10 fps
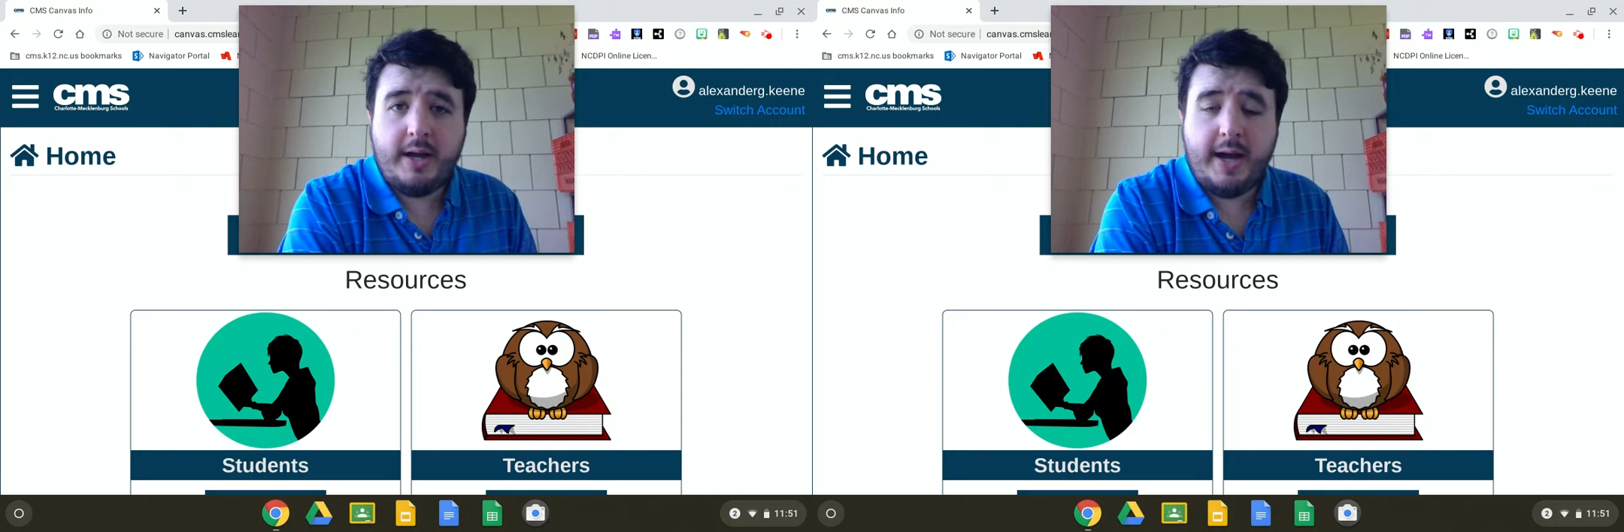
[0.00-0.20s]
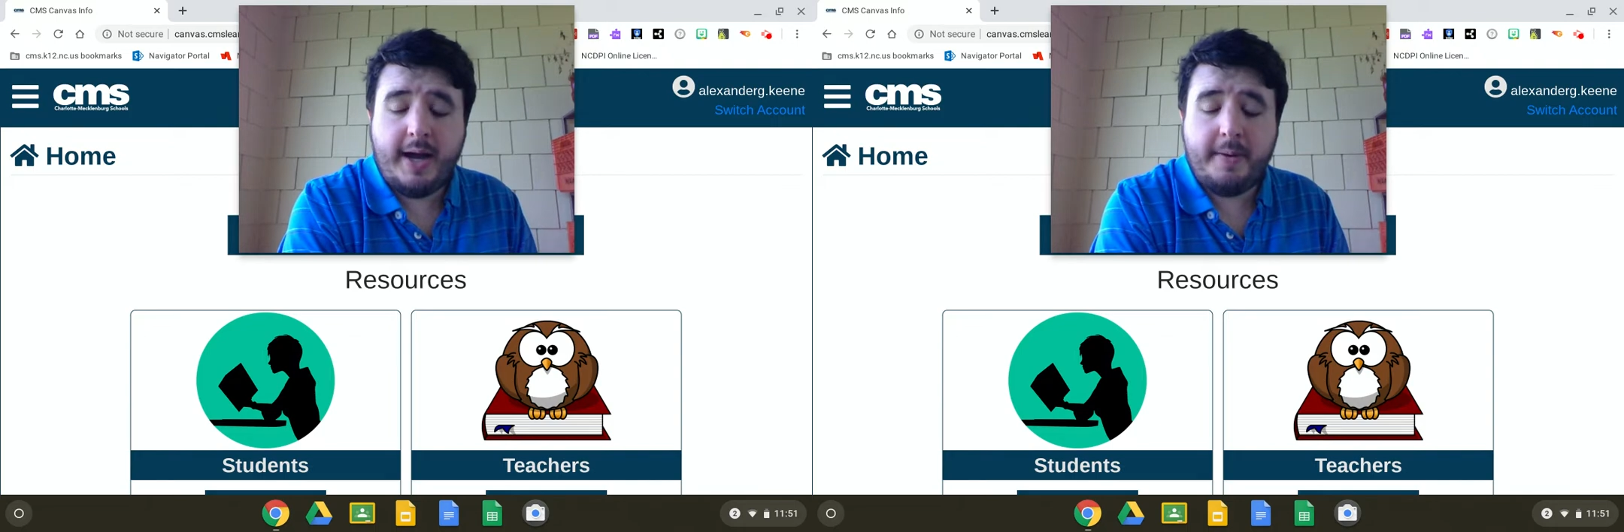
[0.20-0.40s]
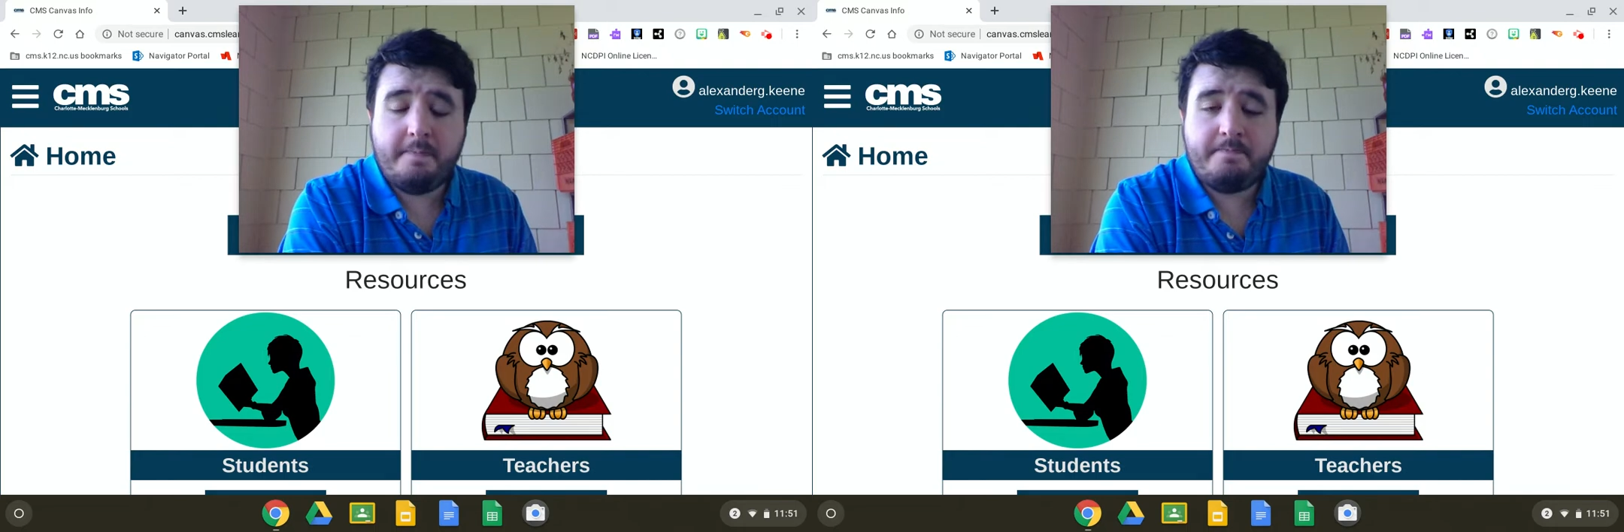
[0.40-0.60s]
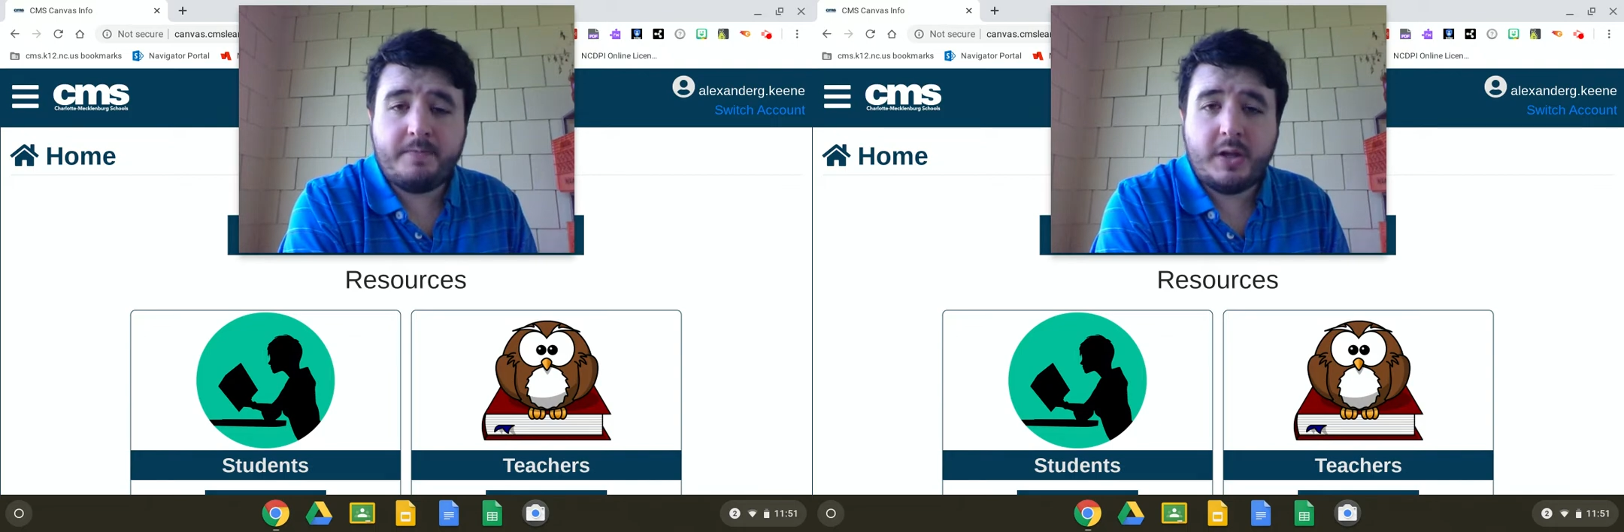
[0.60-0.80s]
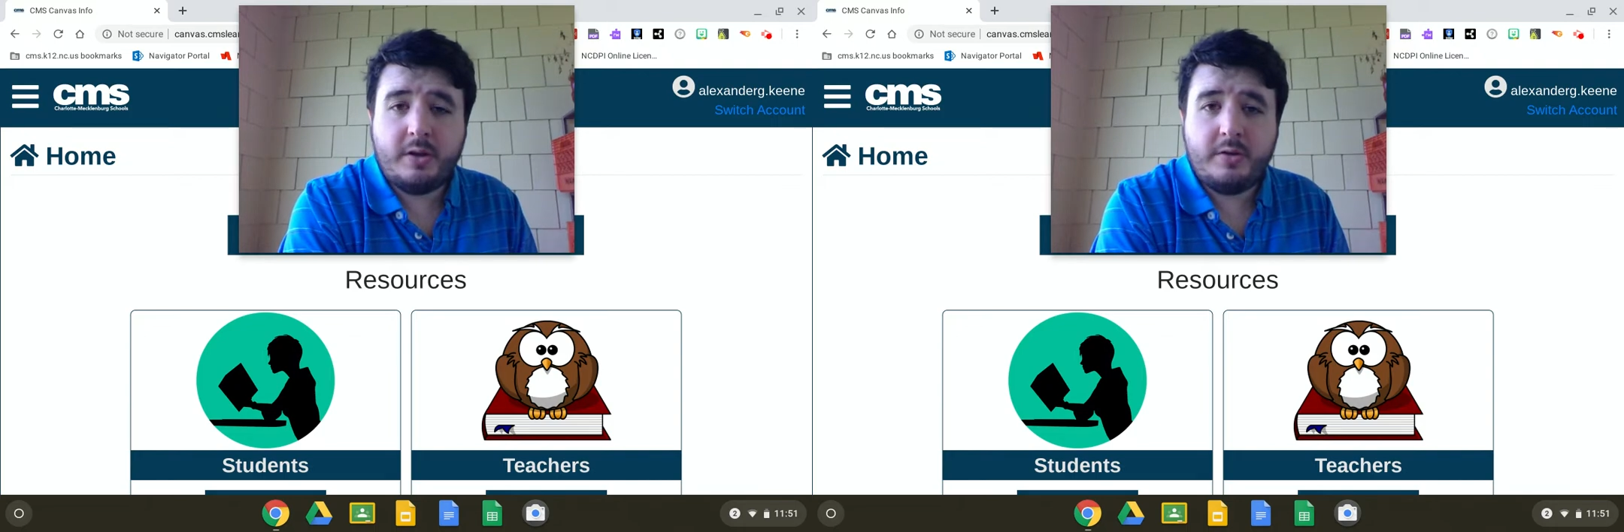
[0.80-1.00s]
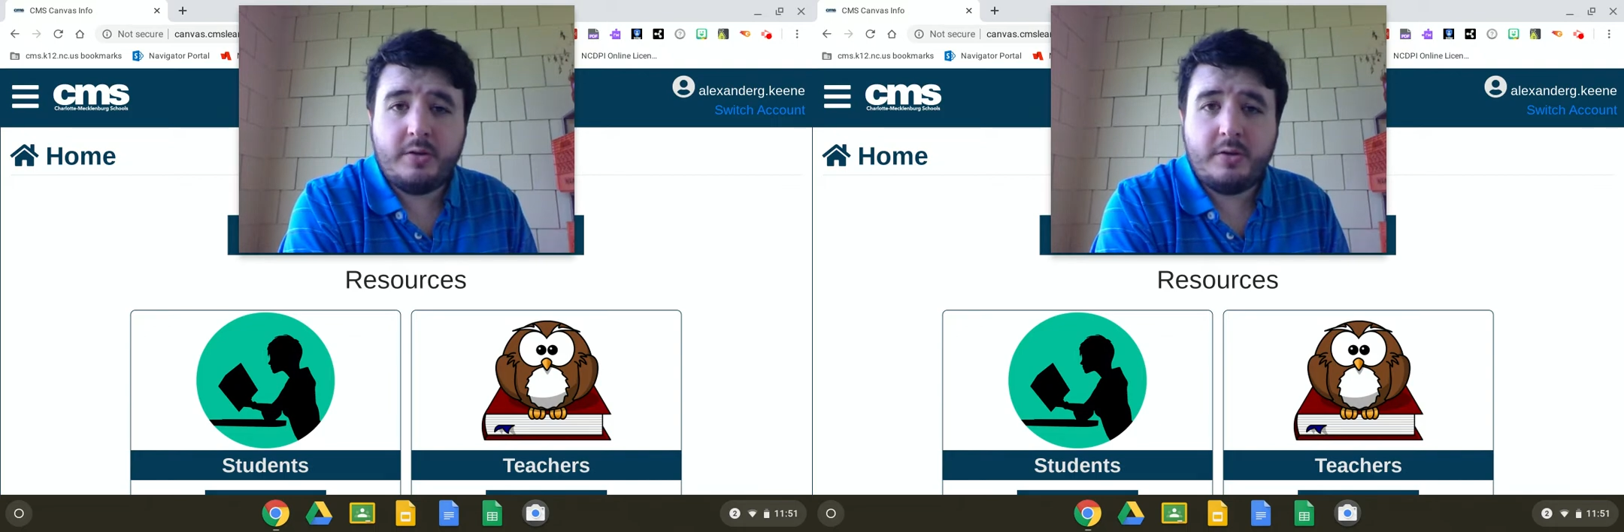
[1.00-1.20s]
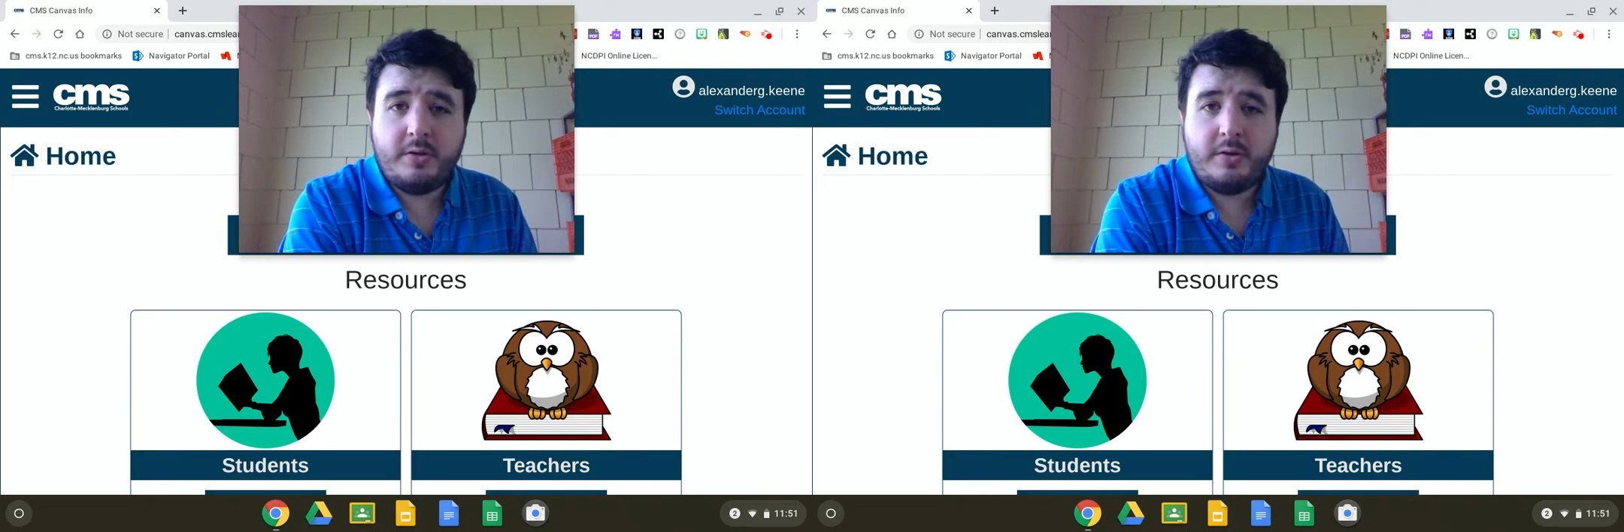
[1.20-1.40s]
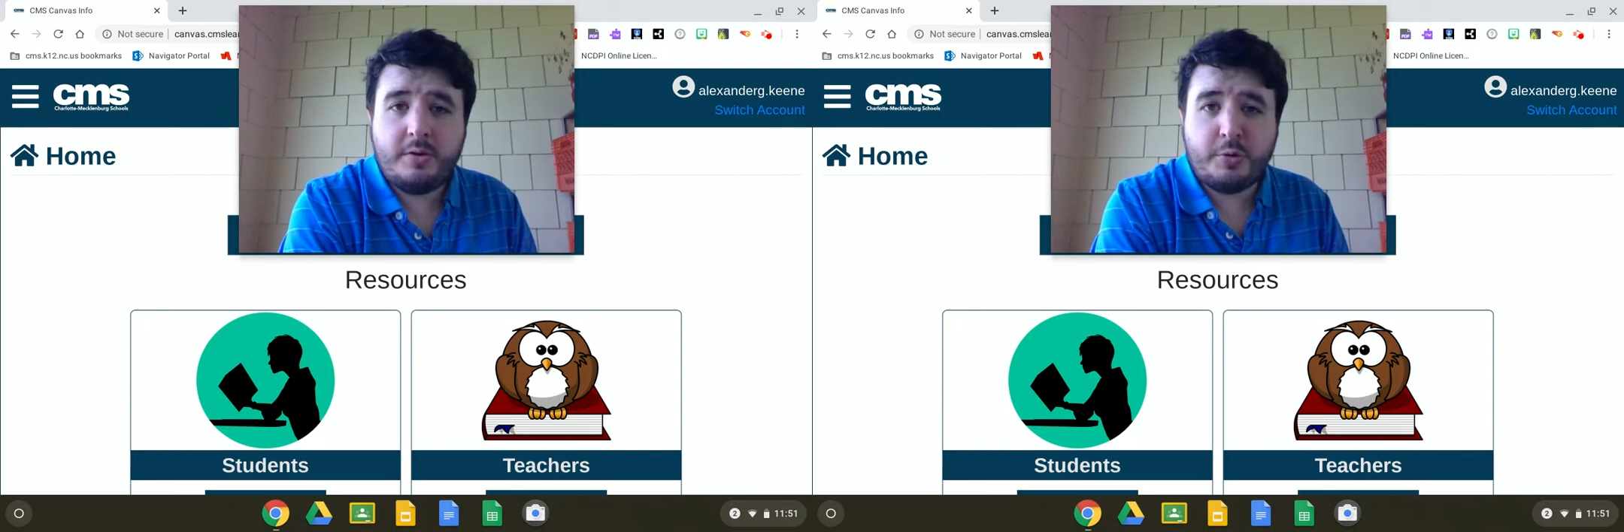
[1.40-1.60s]

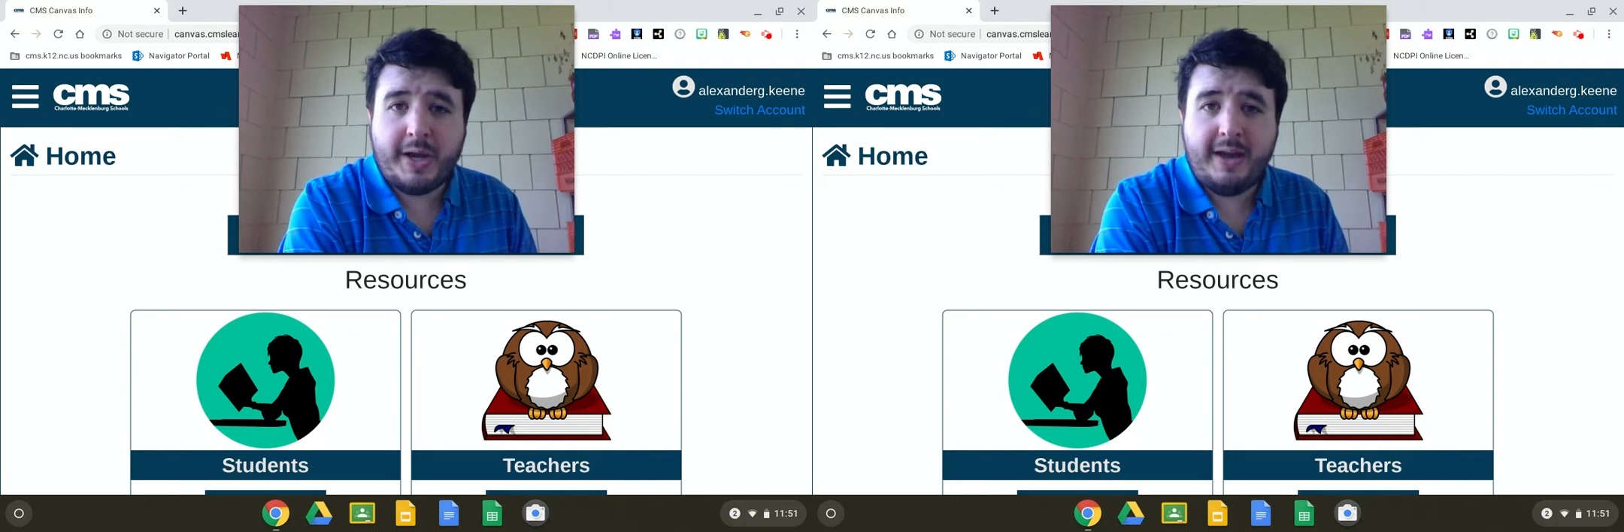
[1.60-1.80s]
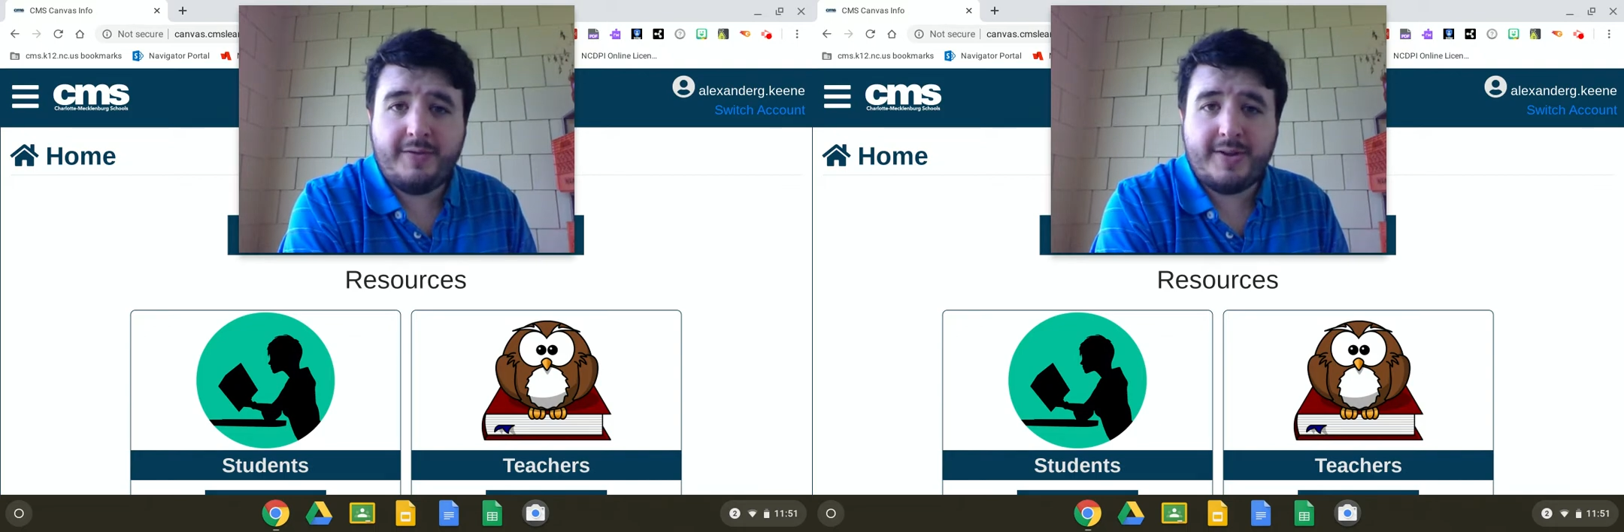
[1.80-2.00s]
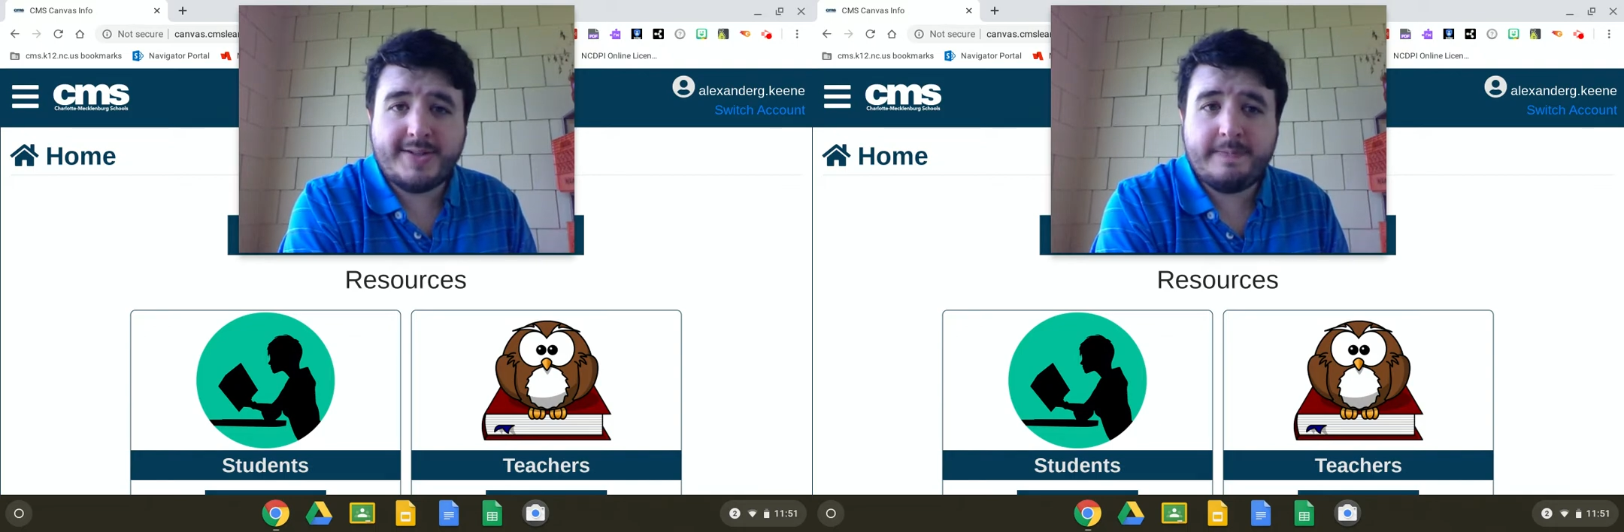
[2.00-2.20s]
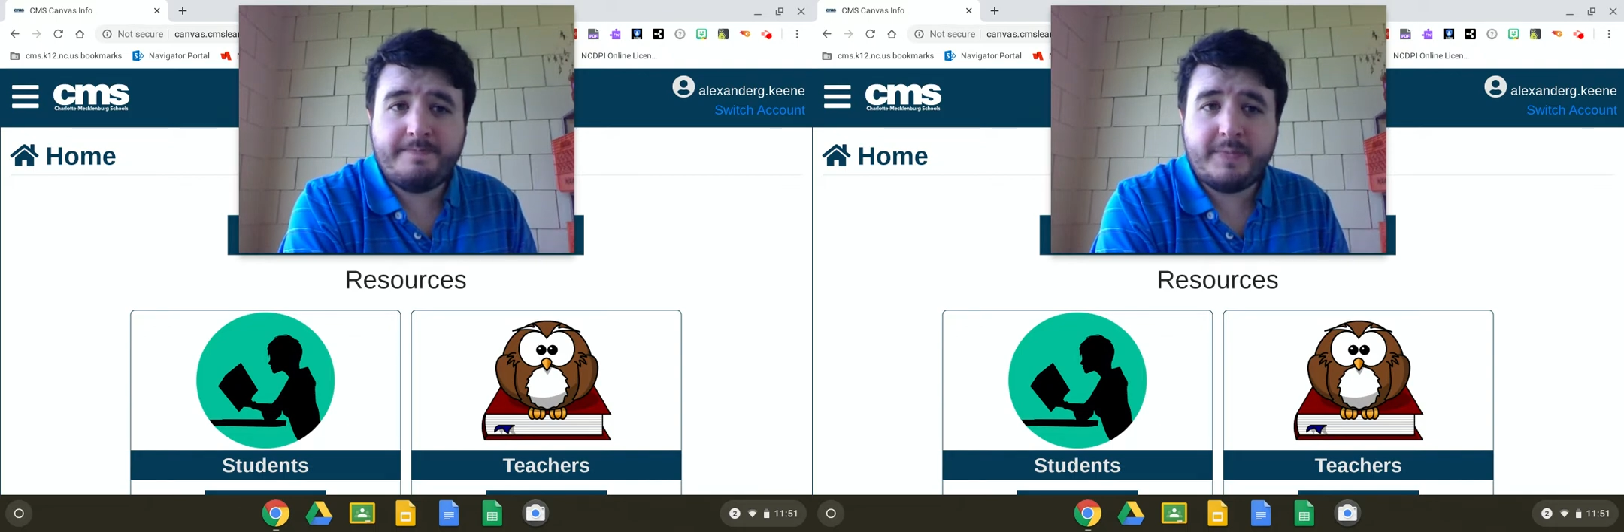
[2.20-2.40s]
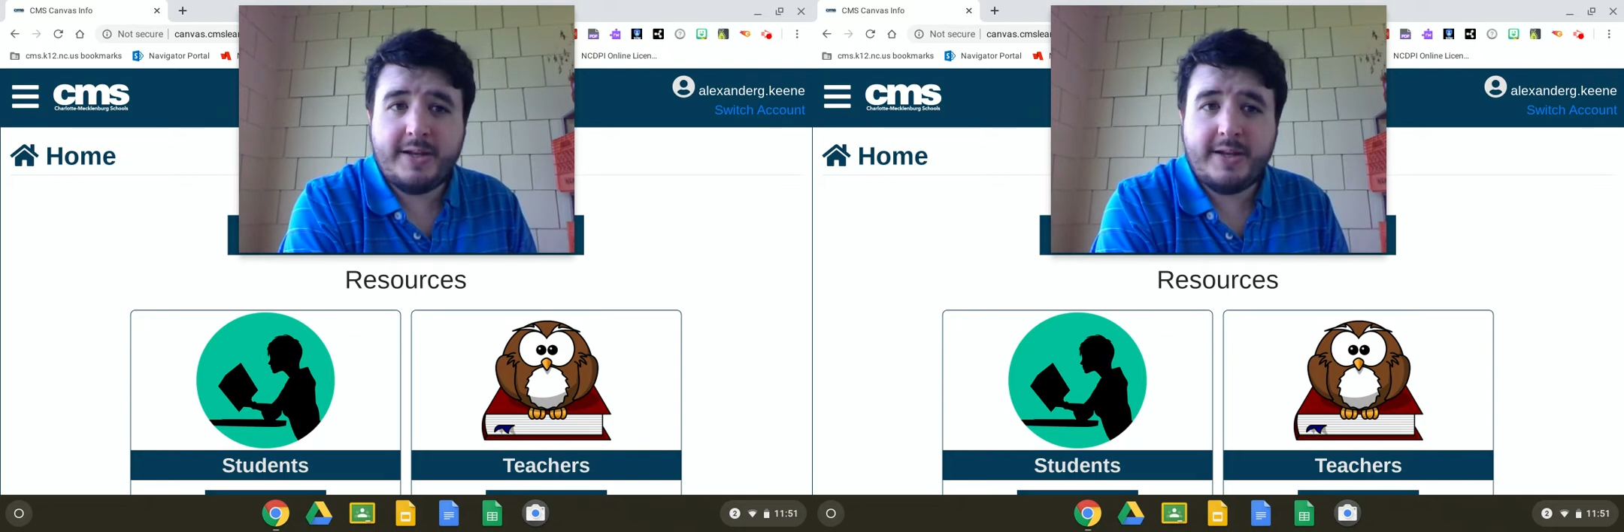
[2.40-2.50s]
Canvas.